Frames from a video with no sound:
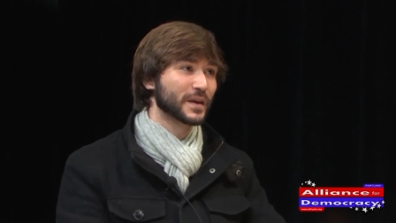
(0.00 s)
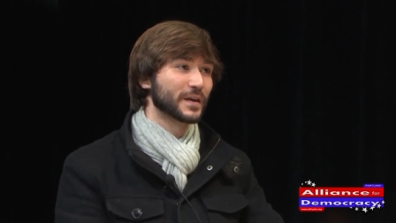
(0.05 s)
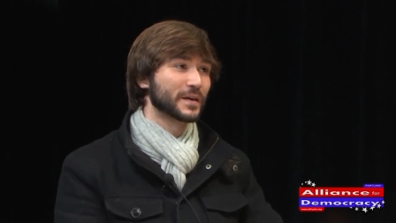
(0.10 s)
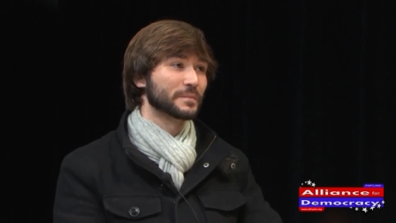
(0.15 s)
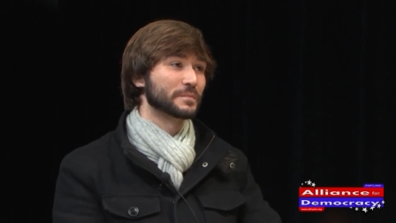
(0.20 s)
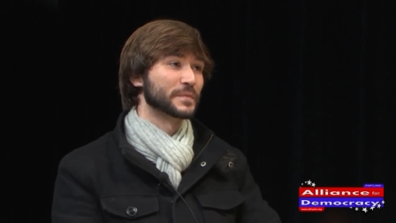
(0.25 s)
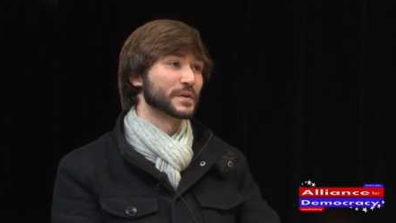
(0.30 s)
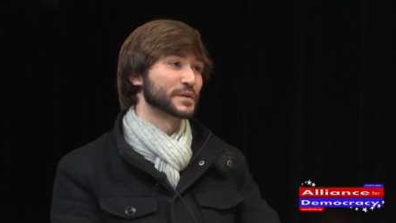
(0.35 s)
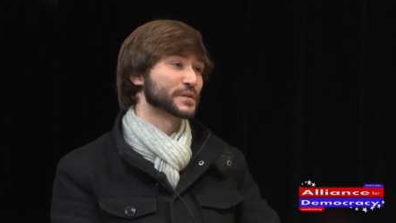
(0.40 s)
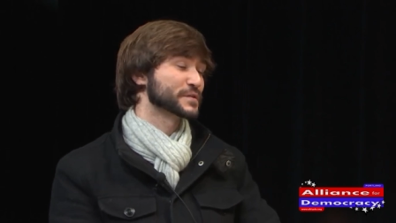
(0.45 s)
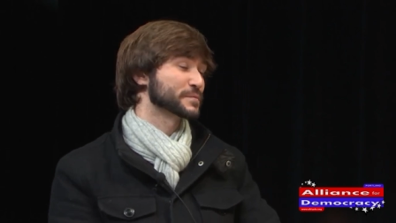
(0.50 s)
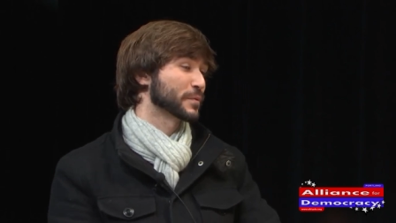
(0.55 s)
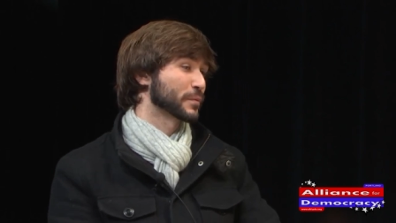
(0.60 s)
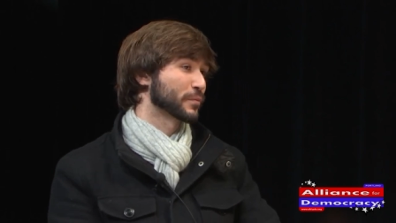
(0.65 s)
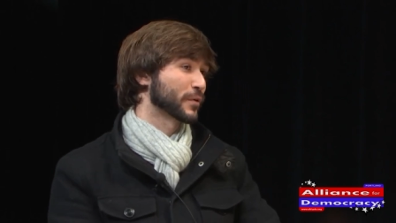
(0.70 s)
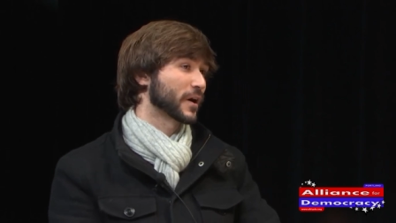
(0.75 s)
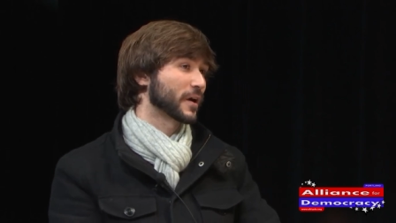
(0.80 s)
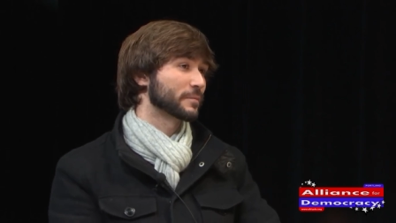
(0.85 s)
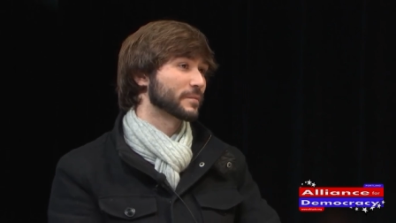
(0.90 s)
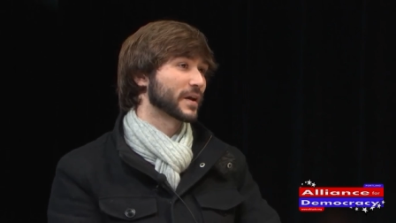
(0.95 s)
mm-hmm. municipal
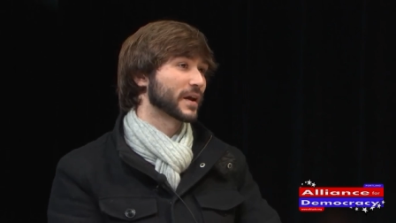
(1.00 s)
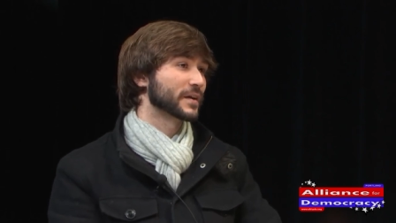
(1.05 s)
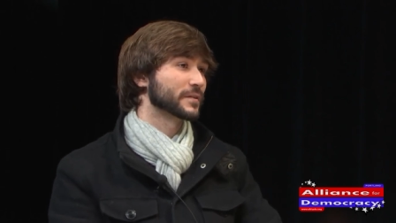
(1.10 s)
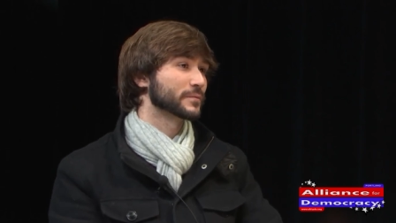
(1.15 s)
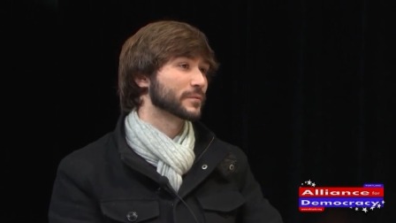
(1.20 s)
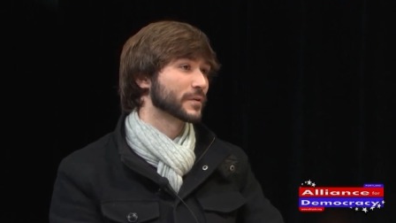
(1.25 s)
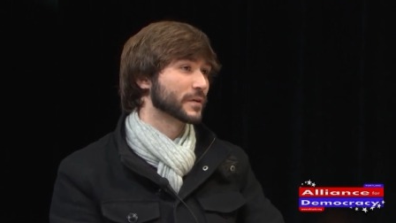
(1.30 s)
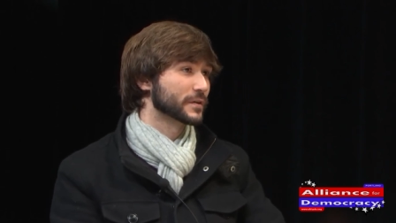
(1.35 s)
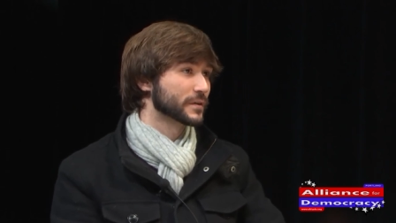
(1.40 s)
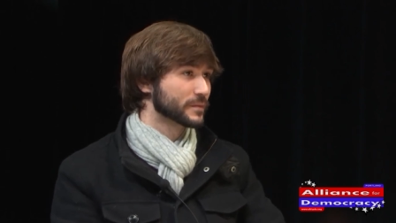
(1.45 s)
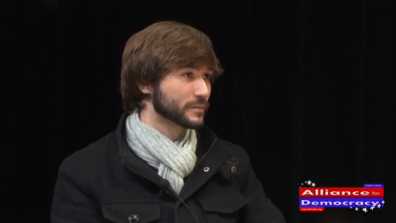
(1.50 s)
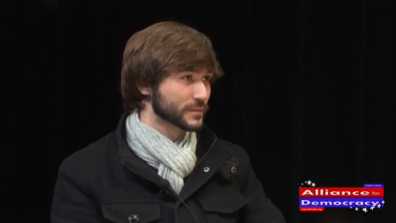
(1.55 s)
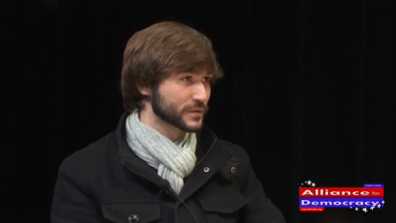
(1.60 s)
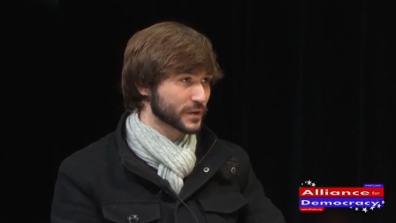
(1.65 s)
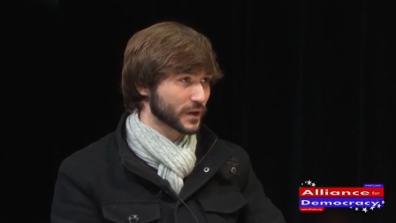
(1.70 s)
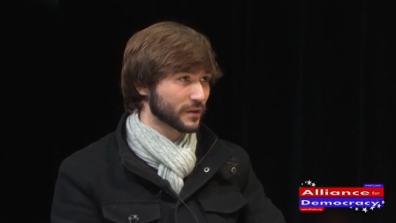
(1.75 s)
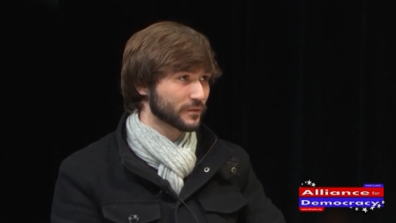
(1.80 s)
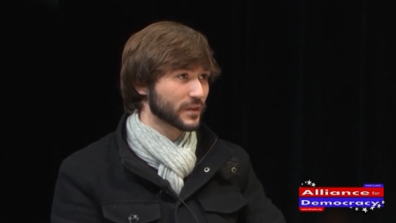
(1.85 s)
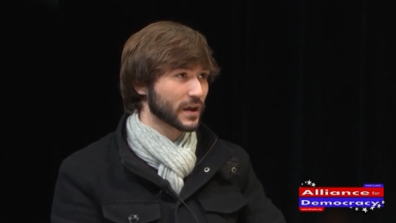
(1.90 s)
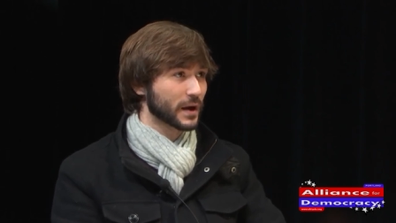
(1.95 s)
broadband would
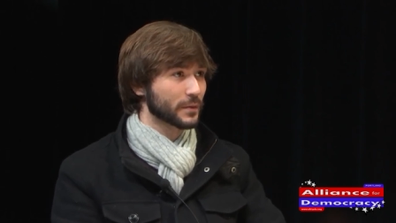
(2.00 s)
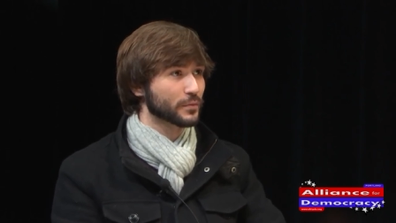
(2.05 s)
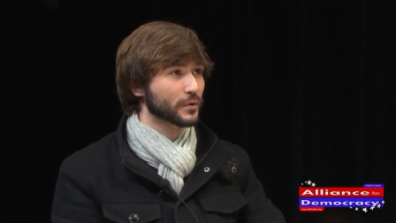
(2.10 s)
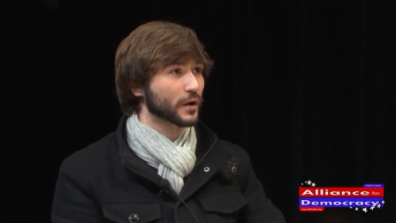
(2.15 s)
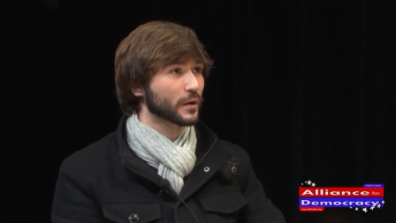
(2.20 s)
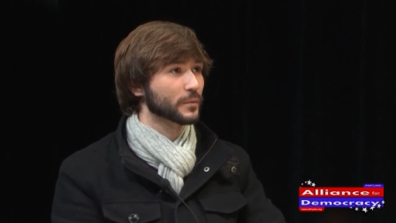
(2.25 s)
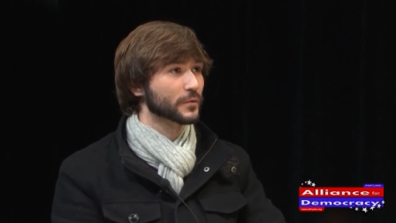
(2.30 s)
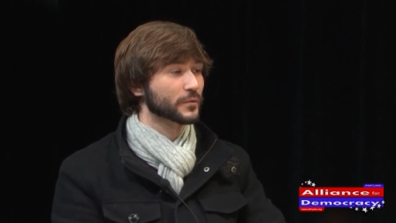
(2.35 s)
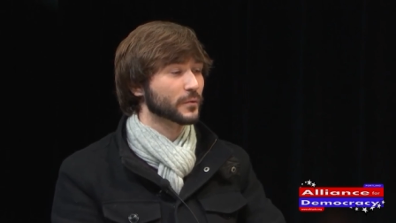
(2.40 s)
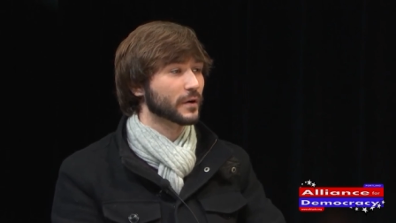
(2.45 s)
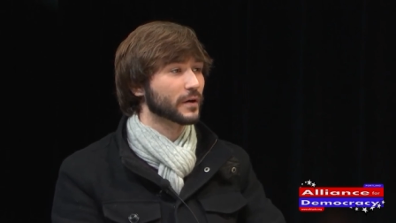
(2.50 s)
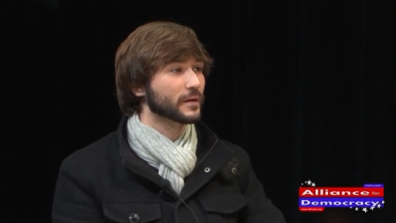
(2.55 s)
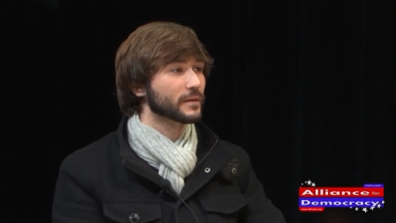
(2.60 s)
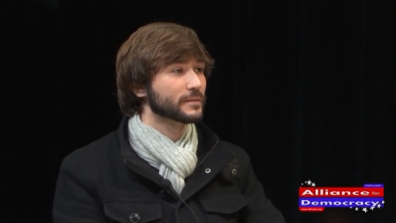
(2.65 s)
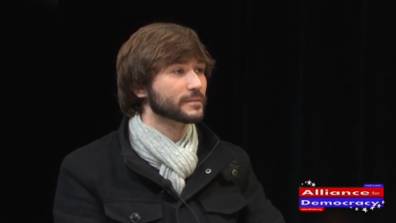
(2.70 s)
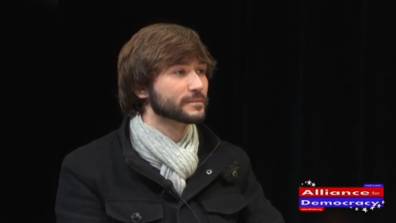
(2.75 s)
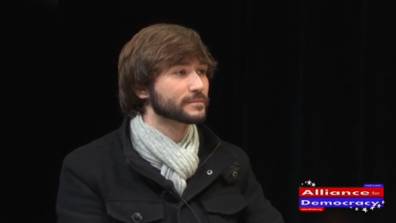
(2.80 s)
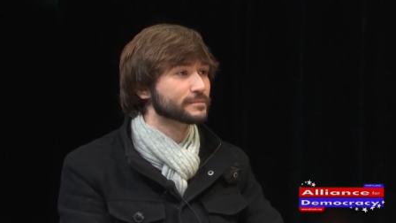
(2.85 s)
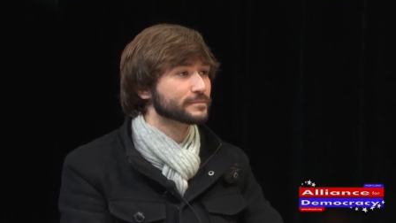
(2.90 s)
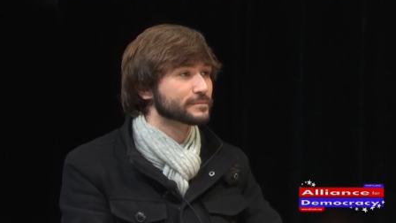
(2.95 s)
solve that problem as well.
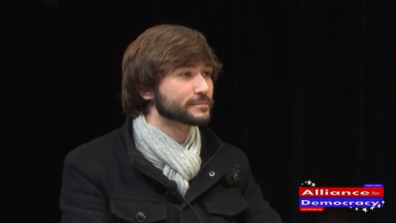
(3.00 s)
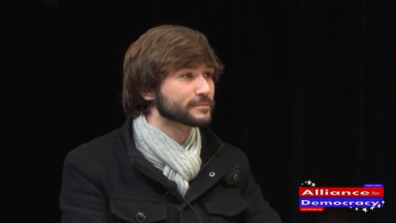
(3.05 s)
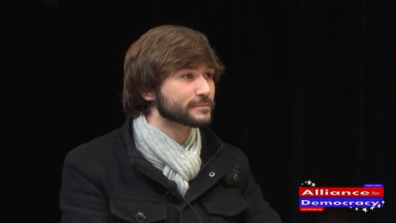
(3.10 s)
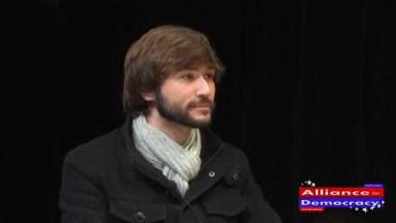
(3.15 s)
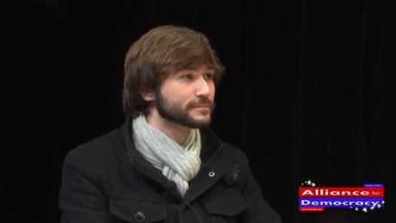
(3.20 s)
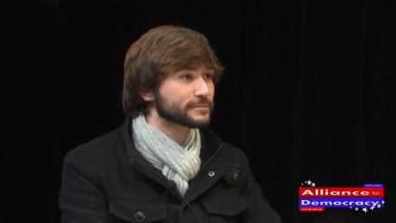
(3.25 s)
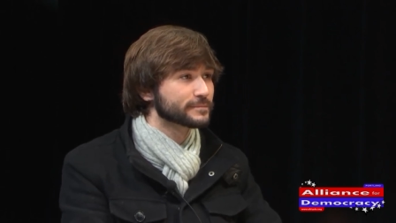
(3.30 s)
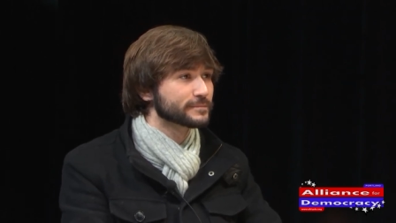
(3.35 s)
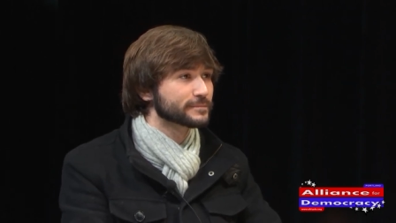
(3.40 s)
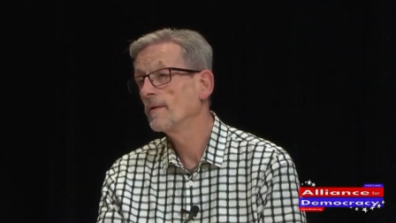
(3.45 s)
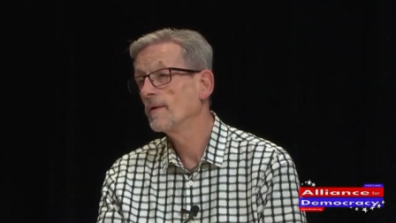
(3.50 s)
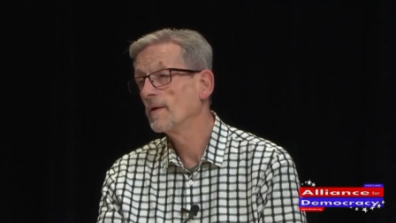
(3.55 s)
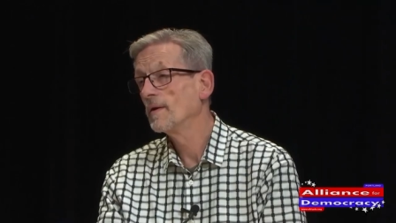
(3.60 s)
Okay.